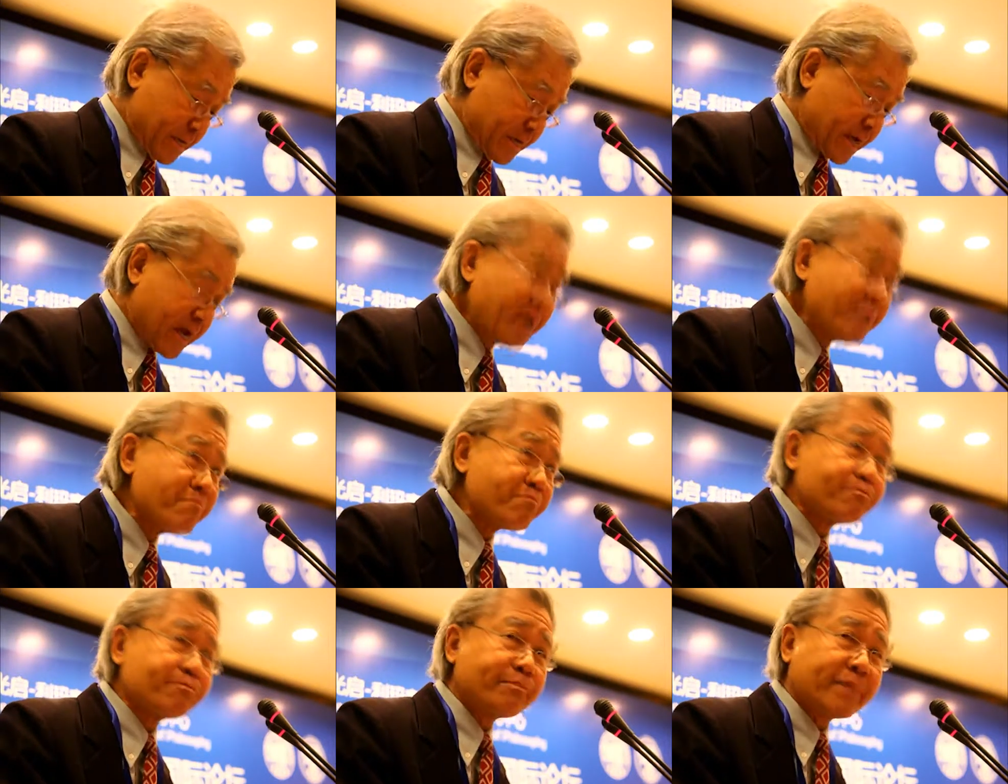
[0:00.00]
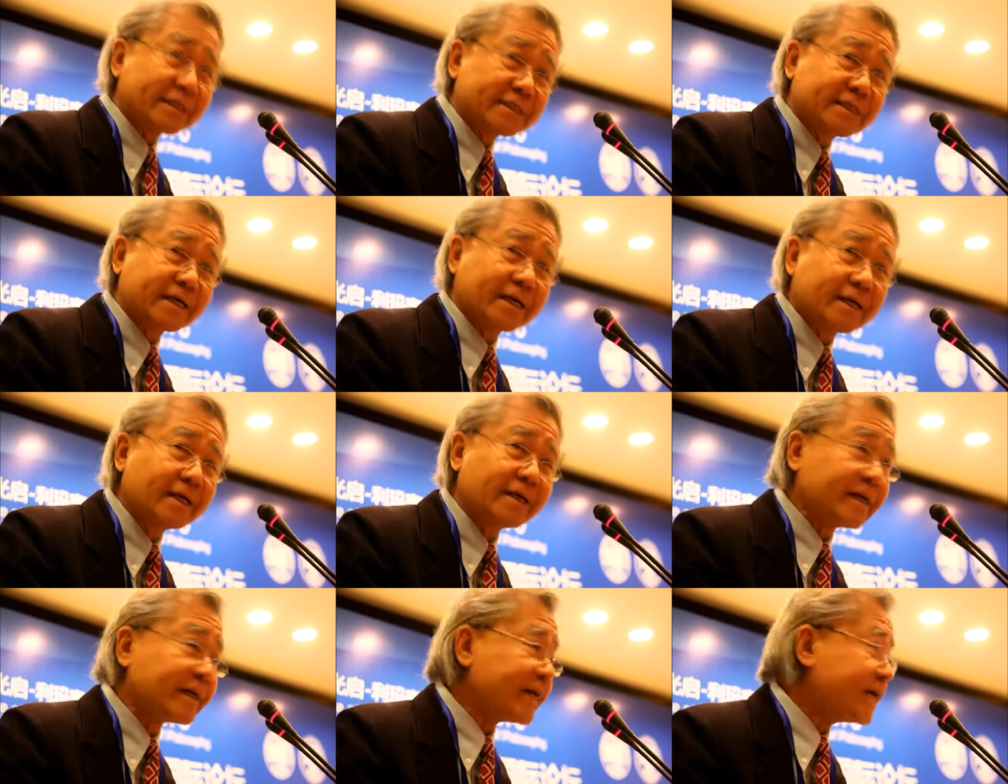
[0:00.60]
I'm
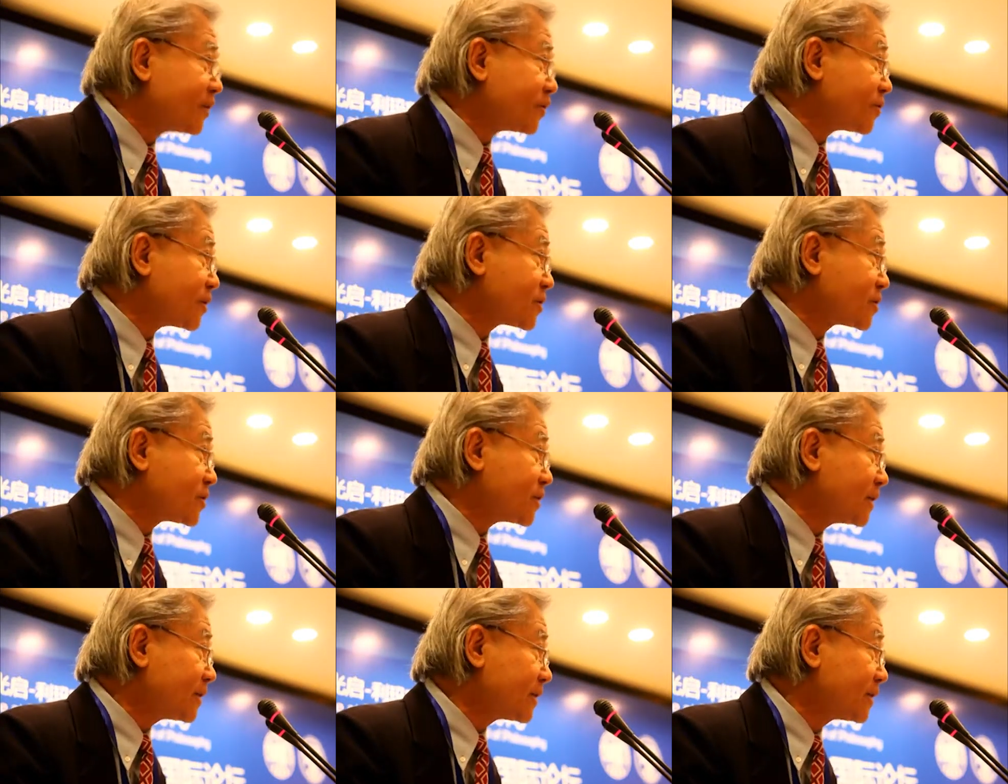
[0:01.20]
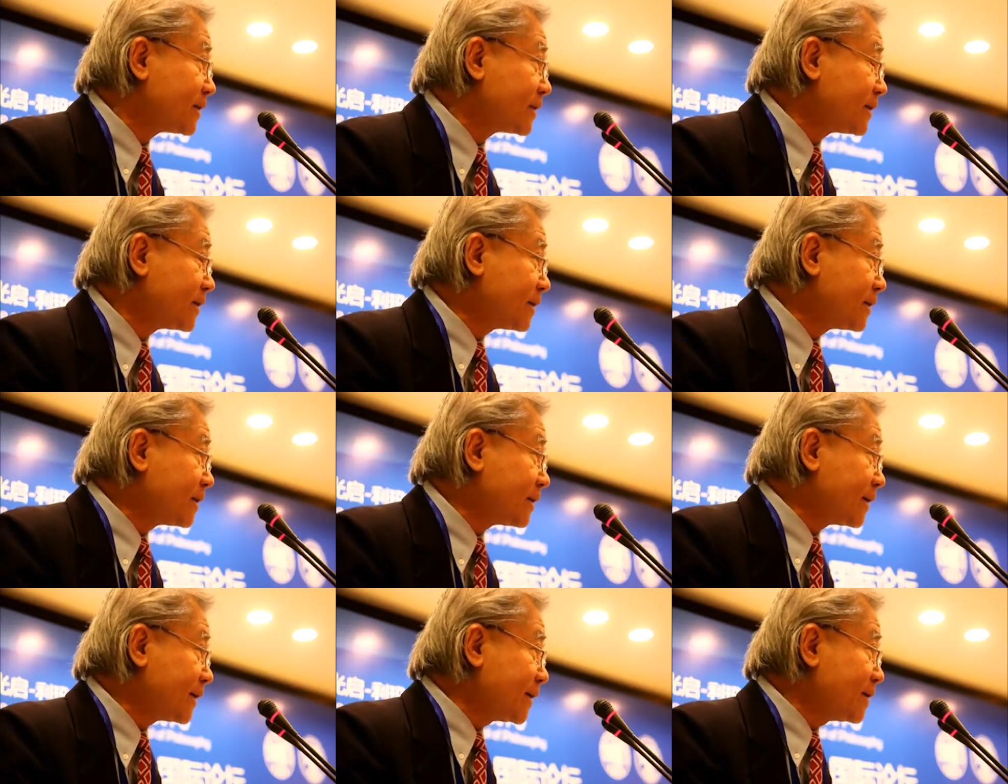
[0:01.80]
particularly interested
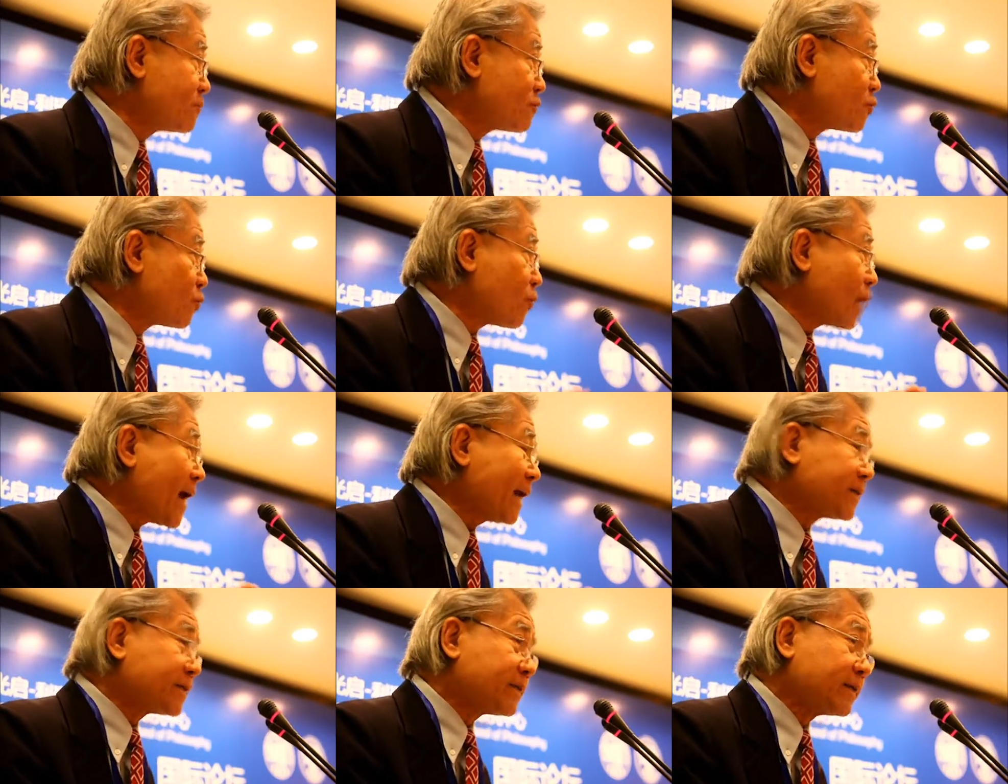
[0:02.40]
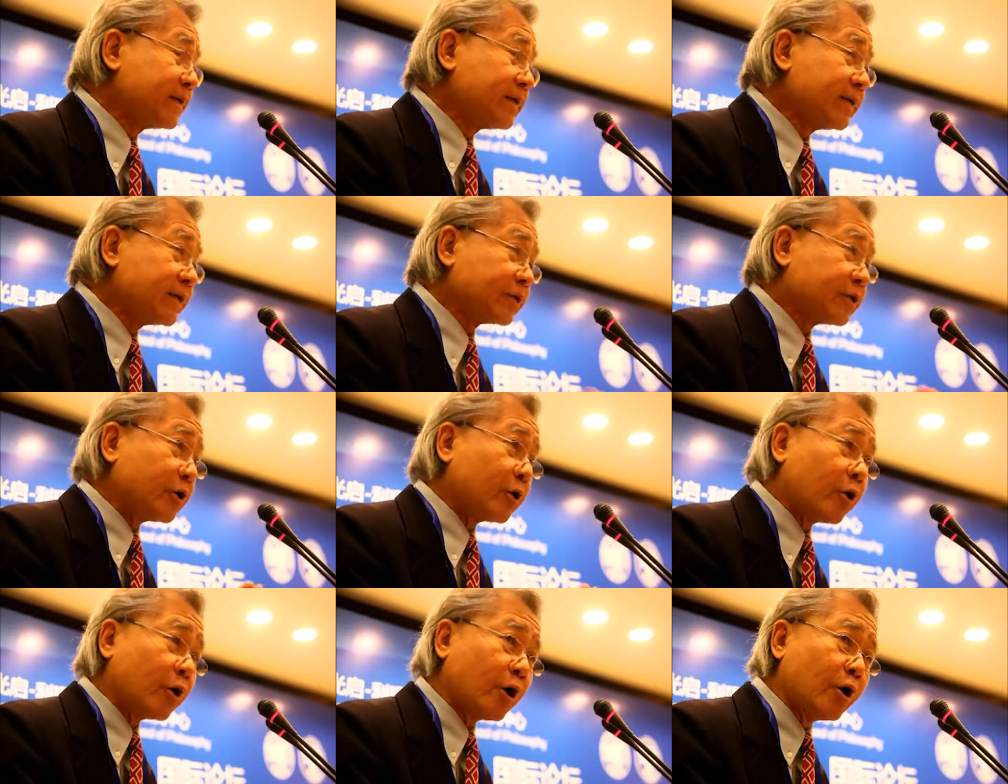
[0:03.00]
in what
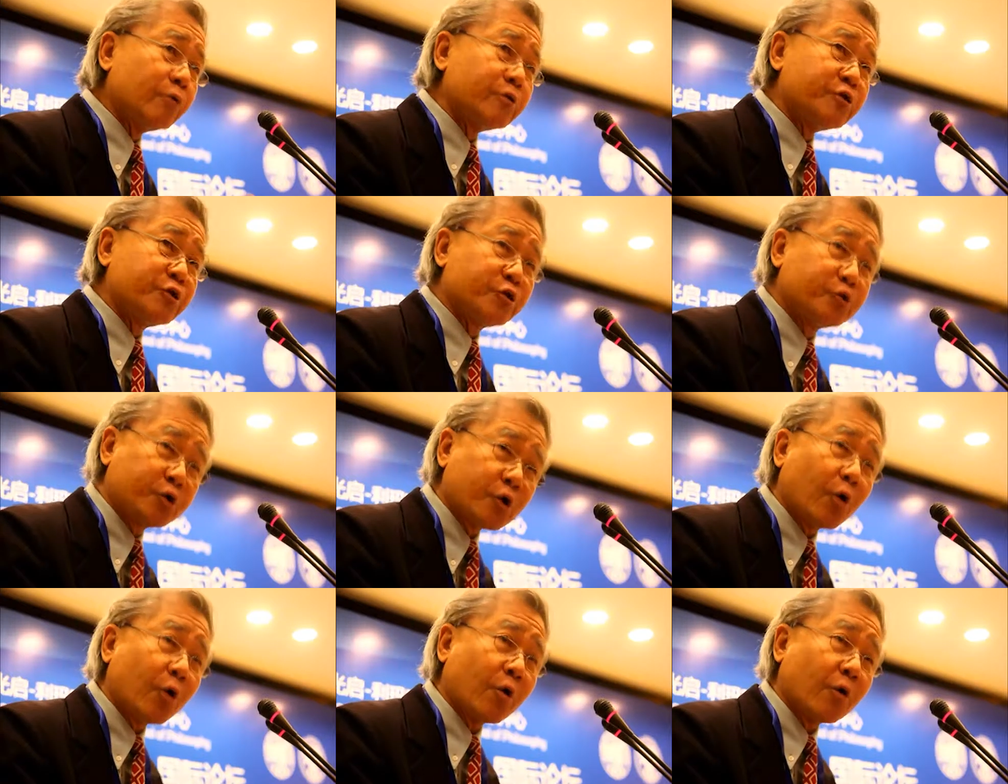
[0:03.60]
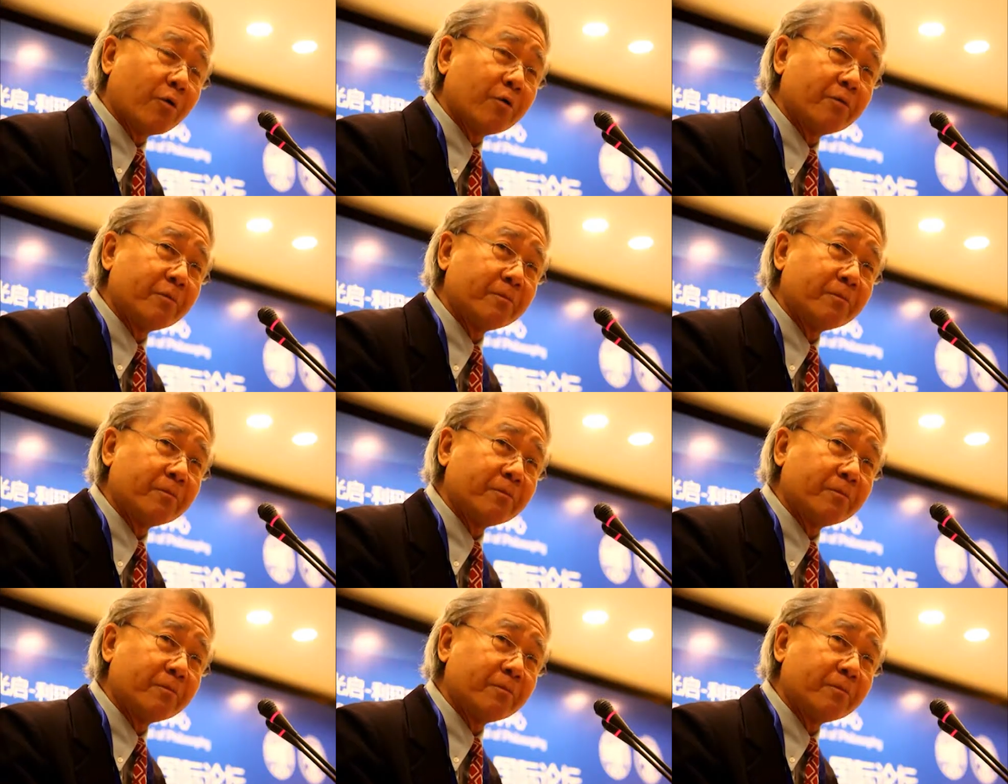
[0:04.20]
the whole show